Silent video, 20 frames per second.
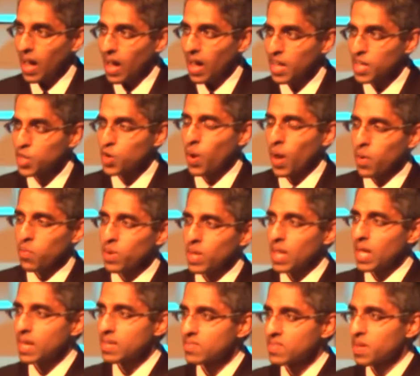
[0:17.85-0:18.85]
You know, I
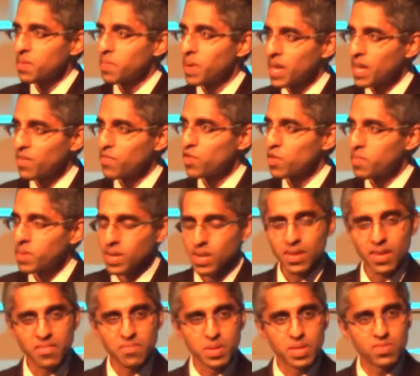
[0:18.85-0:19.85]
realize that many of you
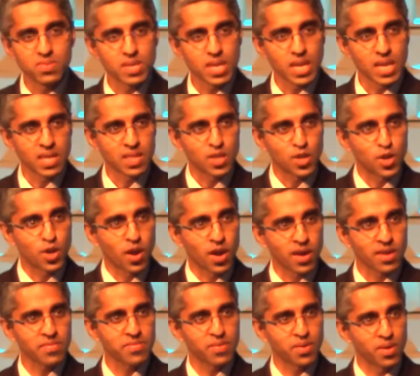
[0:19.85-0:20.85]
have been sitting in the
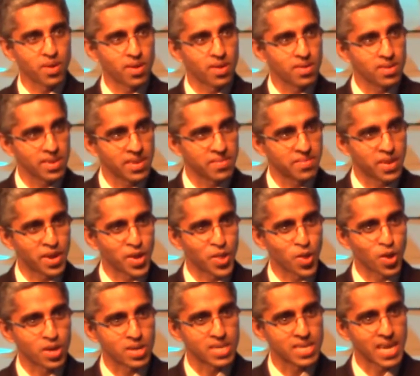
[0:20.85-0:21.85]
dark for a very
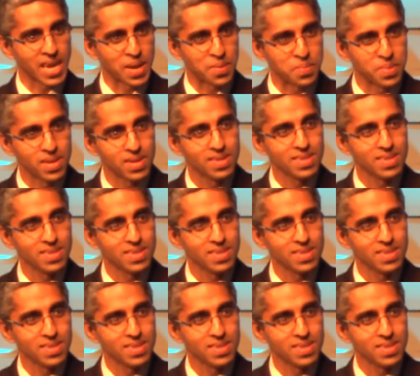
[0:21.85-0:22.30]
long time.